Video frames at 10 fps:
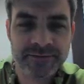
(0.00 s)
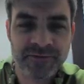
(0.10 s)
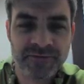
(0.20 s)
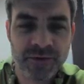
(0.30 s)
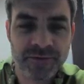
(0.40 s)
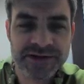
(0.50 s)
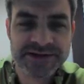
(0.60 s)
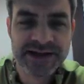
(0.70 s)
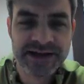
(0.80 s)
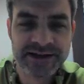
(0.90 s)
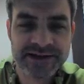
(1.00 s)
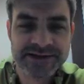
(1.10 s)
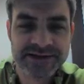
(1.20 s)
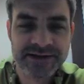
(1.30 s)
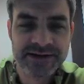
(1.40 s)
Performed
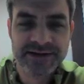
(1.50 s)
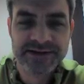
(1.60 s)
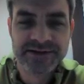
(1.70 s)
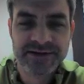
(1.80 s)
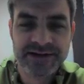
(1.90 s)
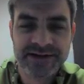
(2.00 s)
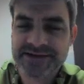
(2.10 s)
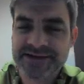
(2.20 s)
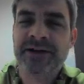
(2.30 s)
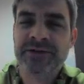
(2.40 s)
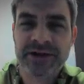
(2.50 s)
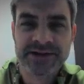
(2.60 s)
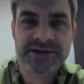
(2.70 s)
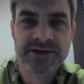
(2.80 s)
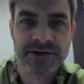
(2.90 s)
status so that it is now
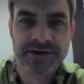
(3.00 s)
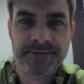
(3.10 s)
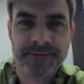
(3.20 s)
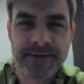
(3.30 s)
not started.